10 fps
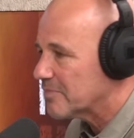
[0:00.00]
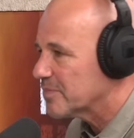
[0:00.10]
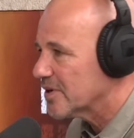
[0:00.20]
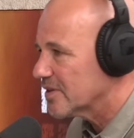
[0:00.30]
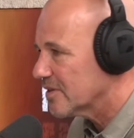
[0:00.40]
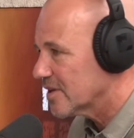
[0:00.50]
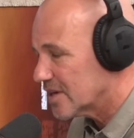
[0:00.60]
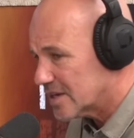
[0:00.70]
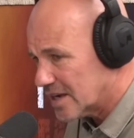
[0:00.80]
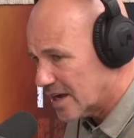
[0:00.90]
being
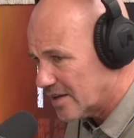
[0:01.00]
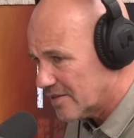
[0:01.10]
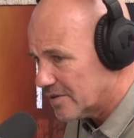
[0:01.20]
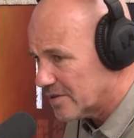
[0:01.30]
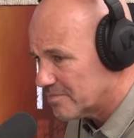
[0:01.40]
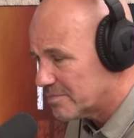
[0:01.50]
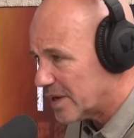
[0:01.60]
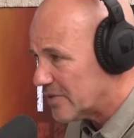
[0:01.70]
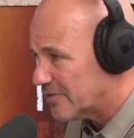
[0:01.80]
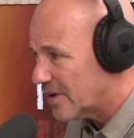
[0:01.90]
the
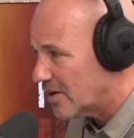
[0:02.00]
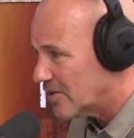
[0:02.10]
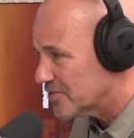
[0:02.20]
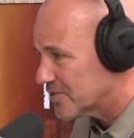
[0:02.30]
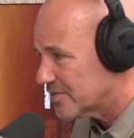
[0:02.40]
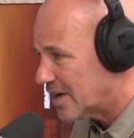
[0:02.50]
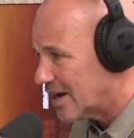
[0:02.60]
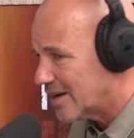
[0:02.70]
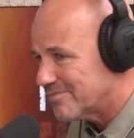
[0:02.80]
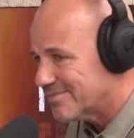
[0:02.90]
pedophiles,
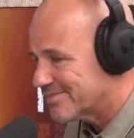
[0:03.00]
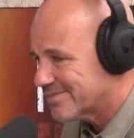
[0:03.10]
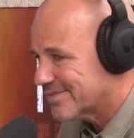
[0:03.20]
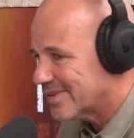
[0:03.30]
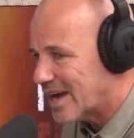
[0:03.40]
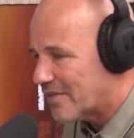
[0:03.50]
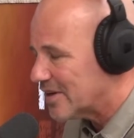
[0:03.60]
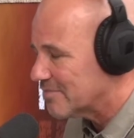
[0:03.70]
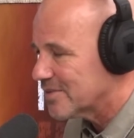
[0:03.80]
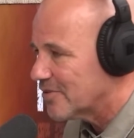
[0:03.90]

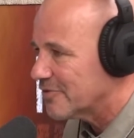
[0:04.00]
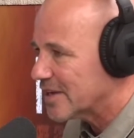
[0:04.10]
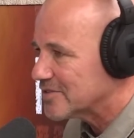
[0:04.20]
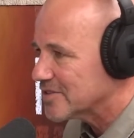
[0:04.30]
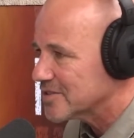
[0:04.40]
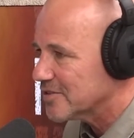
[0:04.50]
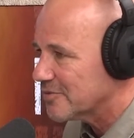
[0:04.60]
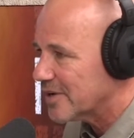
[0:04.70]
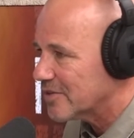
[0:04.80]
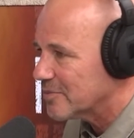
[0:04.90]
other offences that are
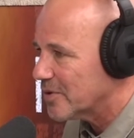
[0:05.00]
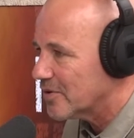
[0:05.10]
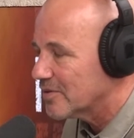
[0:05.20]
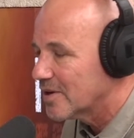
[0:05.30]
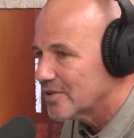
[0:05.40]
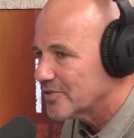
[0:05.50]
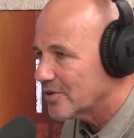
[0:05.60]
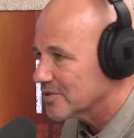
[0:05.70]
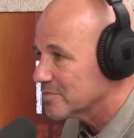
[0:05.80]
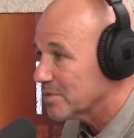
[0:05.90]
frowned upon,
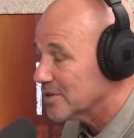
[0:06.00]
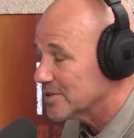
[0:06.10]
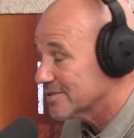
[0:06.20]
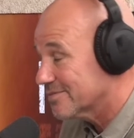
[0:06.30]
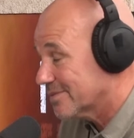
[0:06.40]
dogs, police.